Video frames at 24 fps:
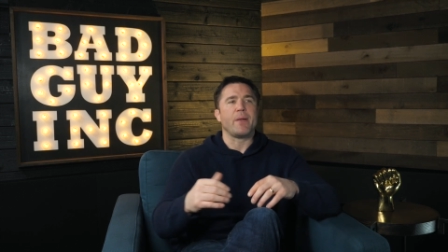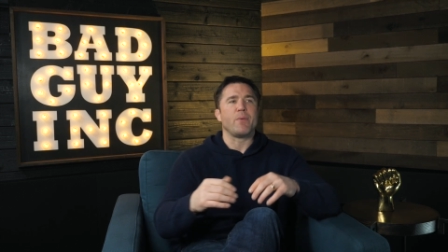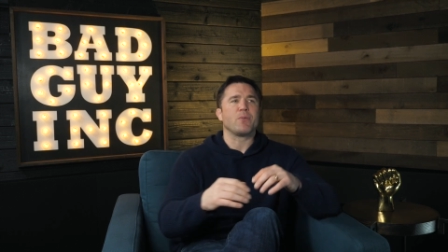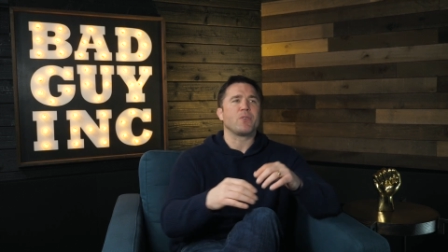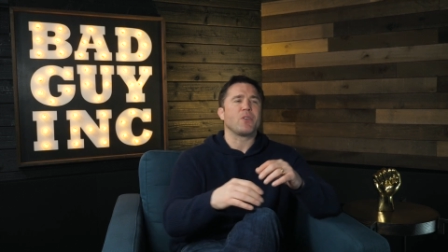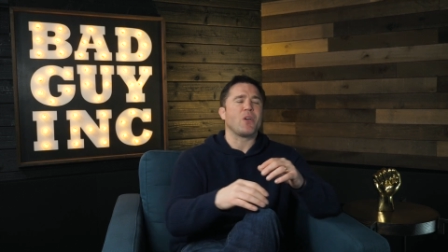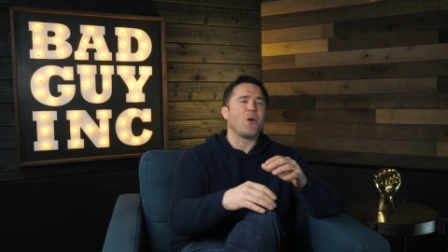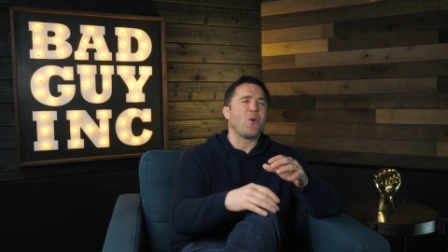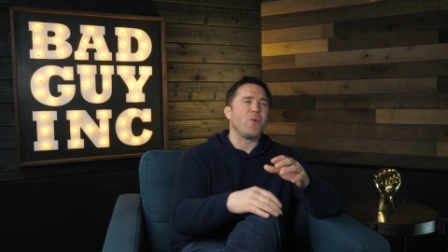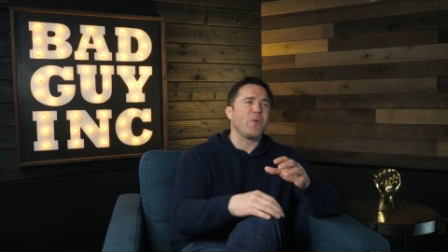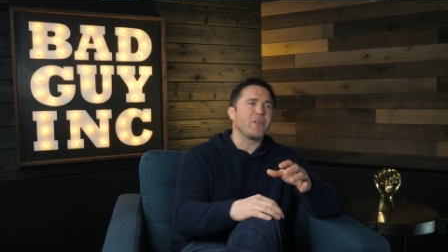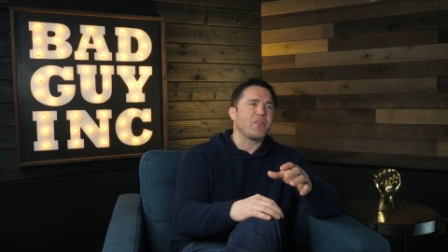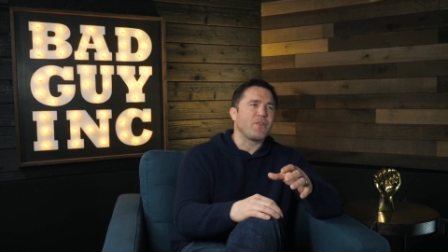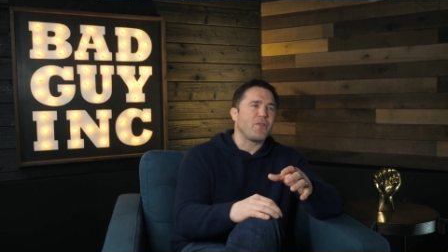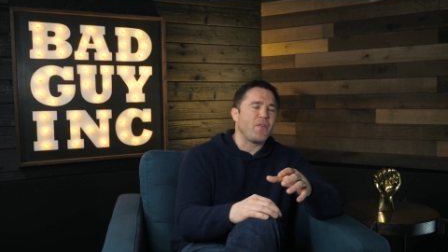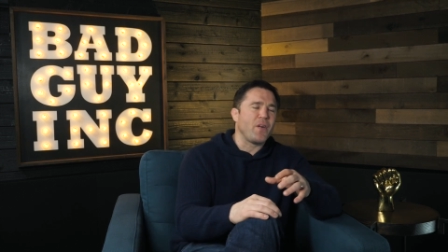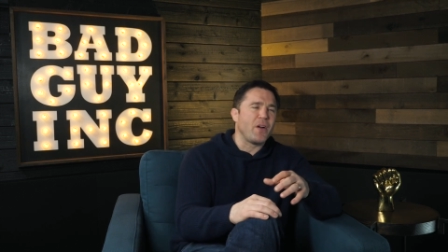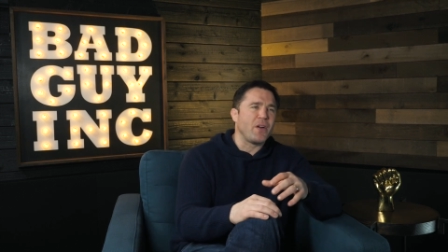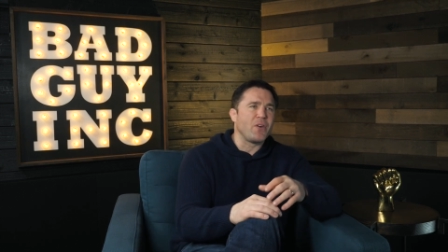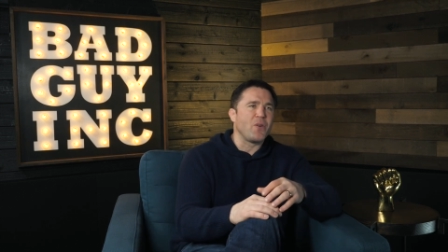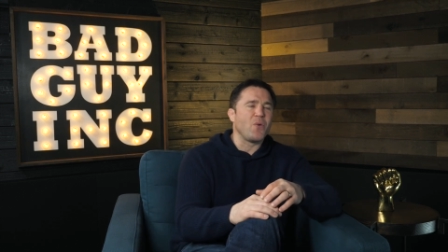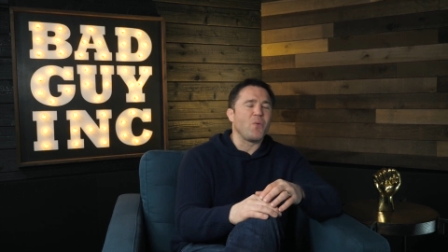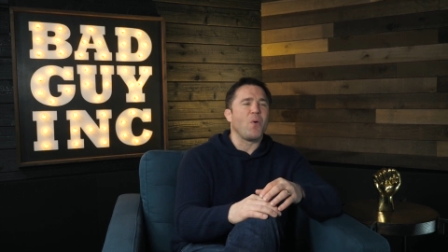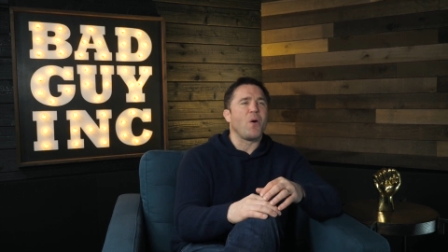He was always
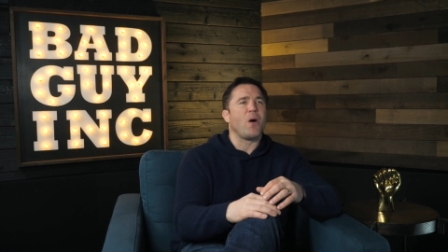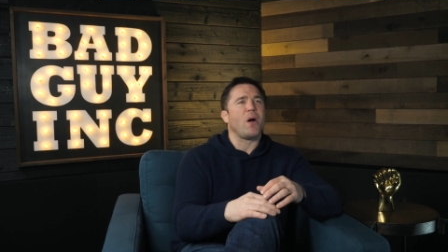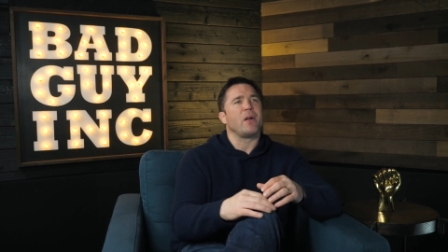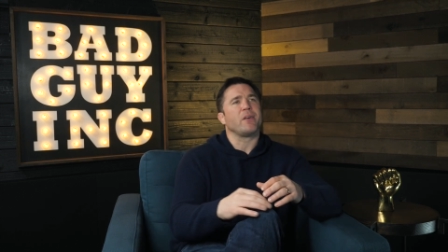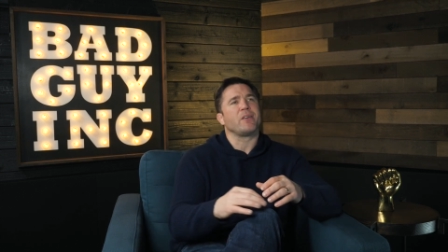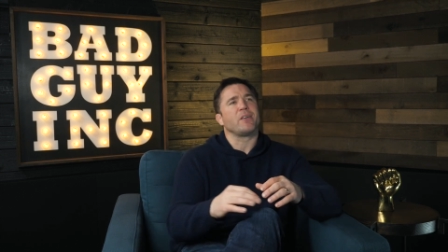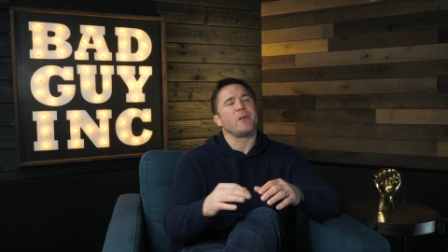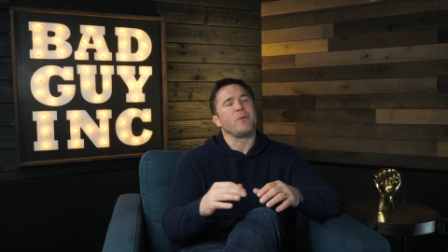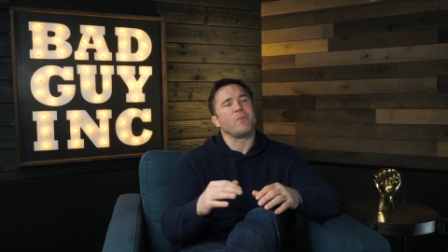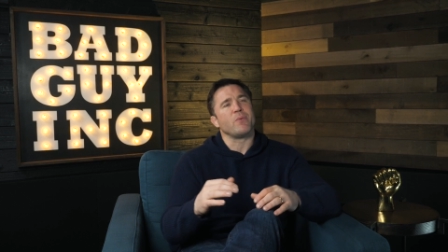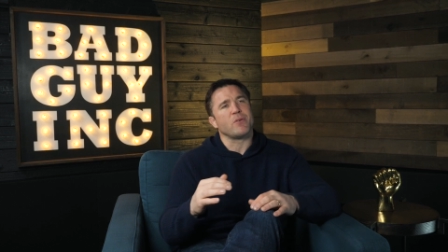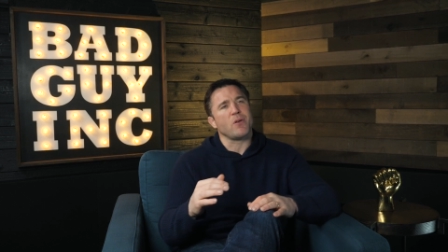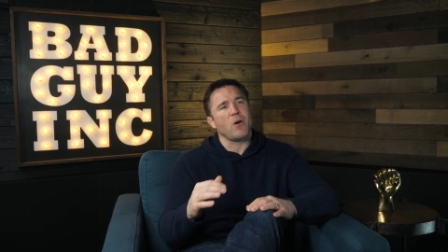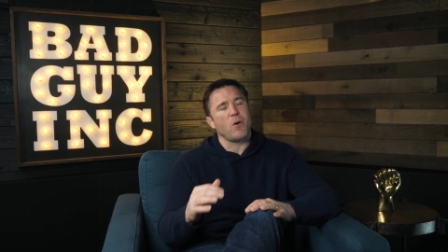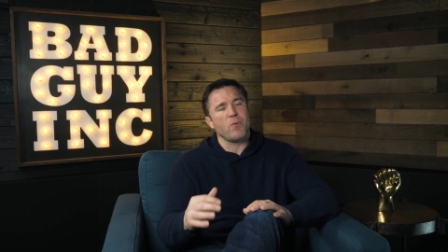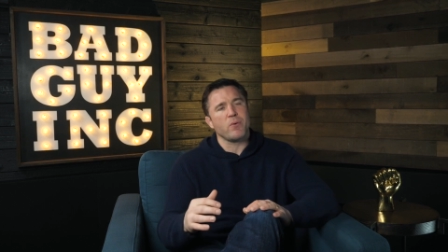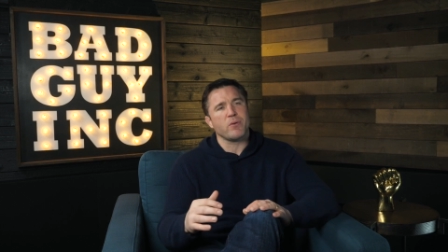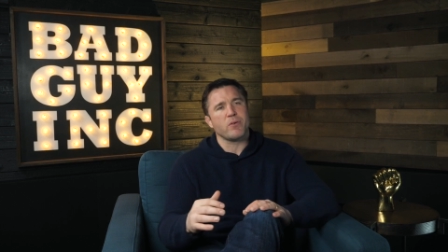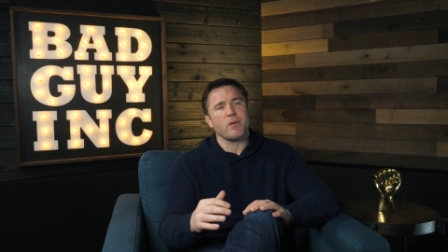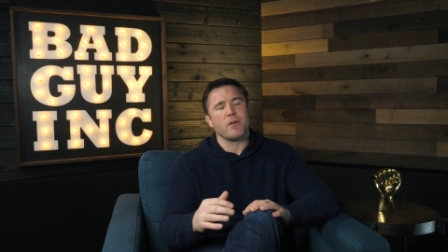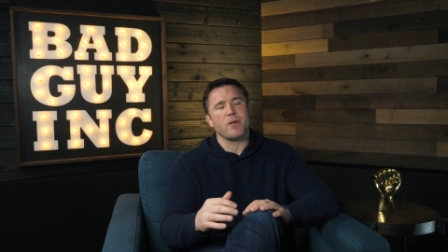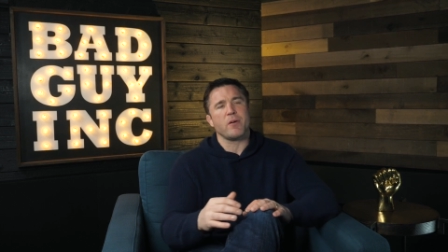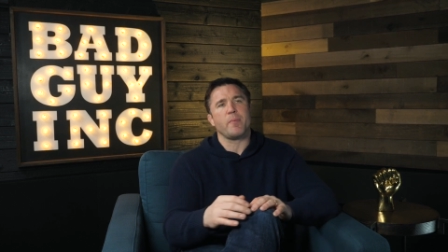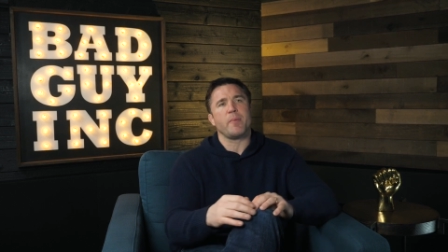fun to watch and he was
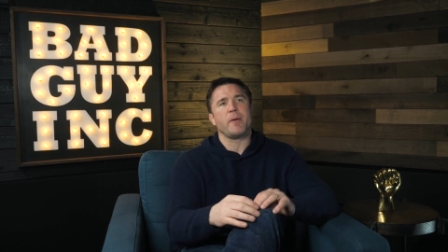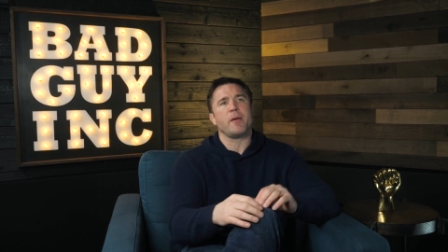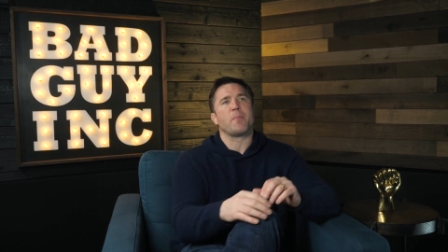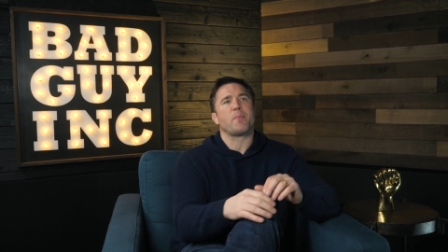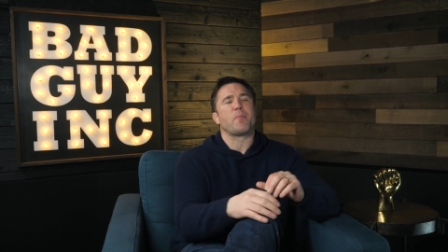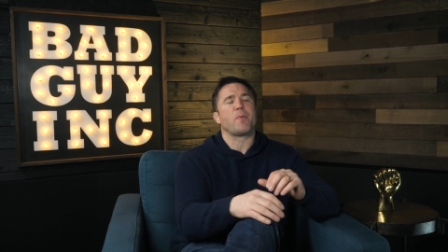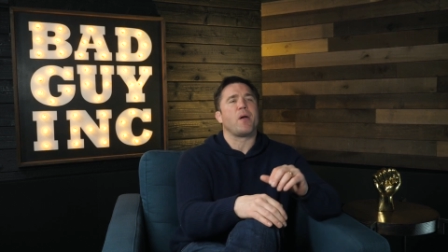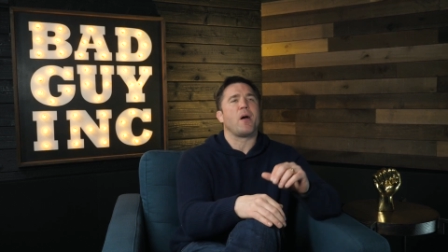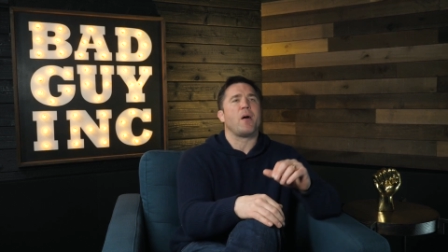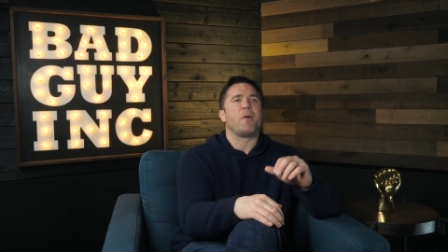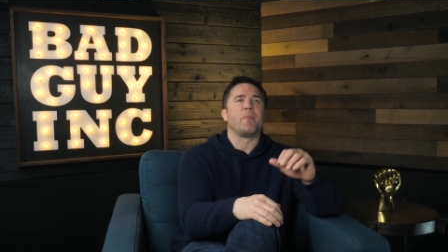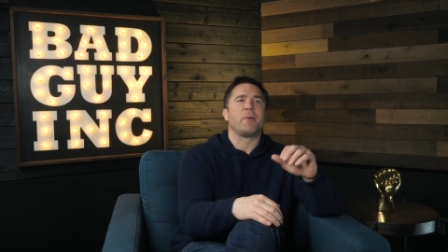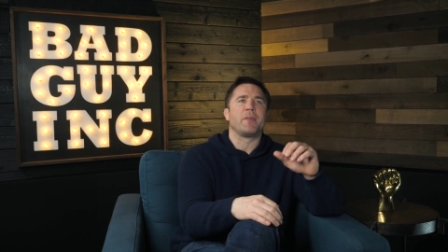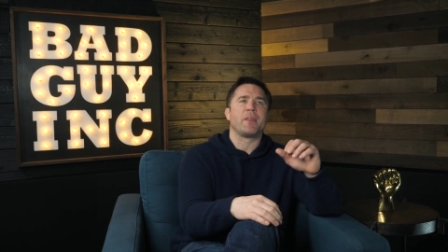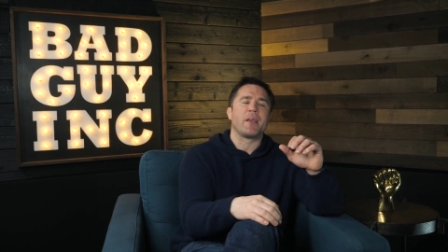always going to be a problem,